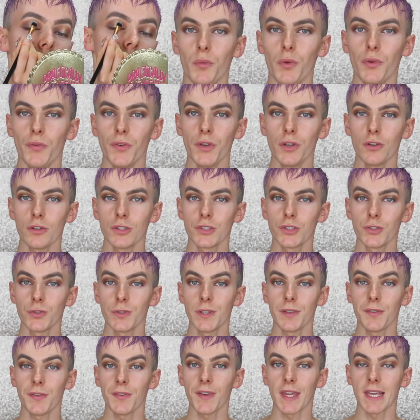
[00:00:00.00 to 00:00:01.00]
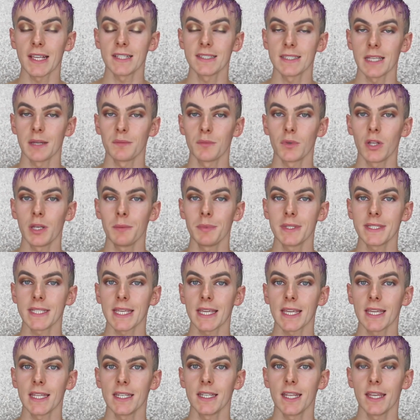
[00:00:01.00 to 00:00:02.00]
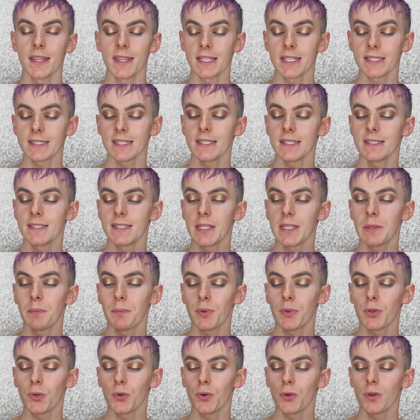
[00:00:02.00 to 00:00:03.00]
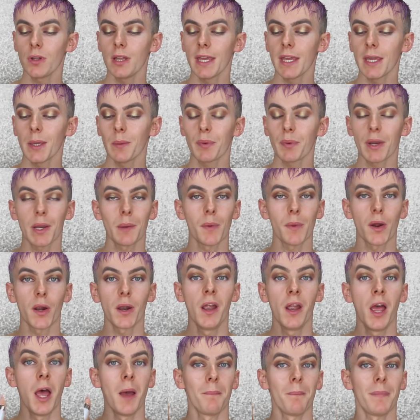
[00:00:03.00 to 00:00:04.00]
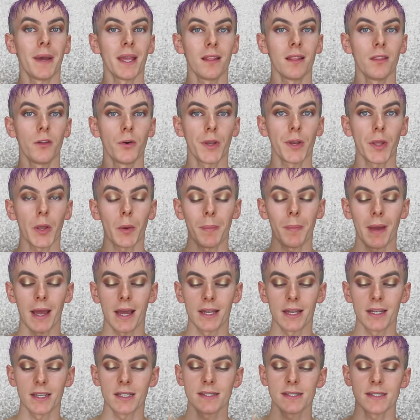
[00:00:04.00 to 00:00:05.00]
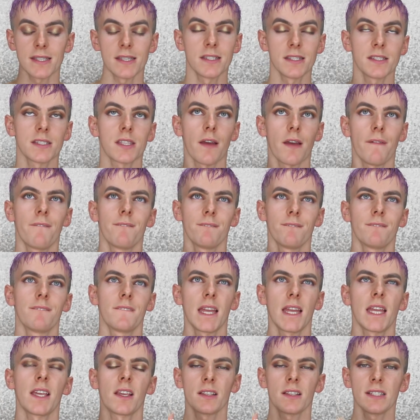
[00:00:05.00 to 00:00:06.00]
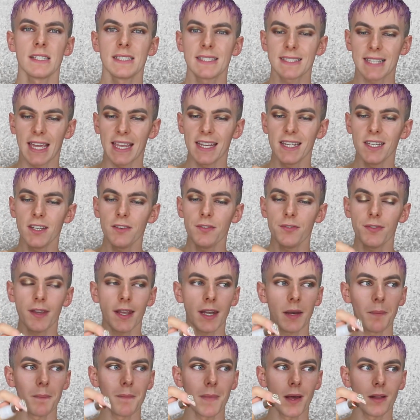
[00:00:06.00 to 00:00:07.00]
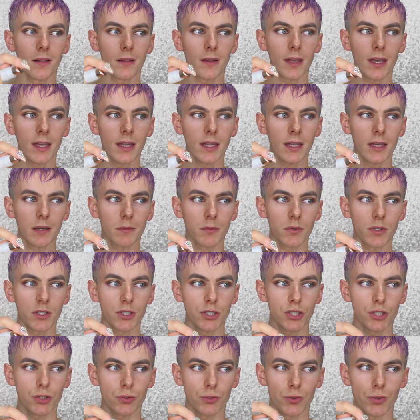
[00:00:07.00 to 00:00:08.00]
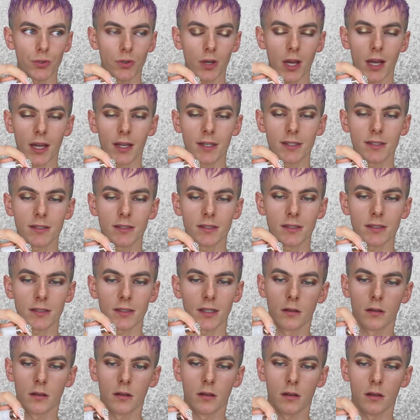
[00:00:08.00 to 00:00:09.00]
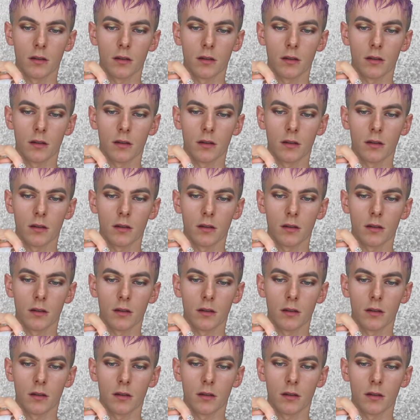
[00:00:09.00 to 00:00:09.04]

Moving on to the face, I'm going to be taking, this is the Pure Light Primer by L'Oreal Paris and it's kind of very milky, like I'm going to show you guys.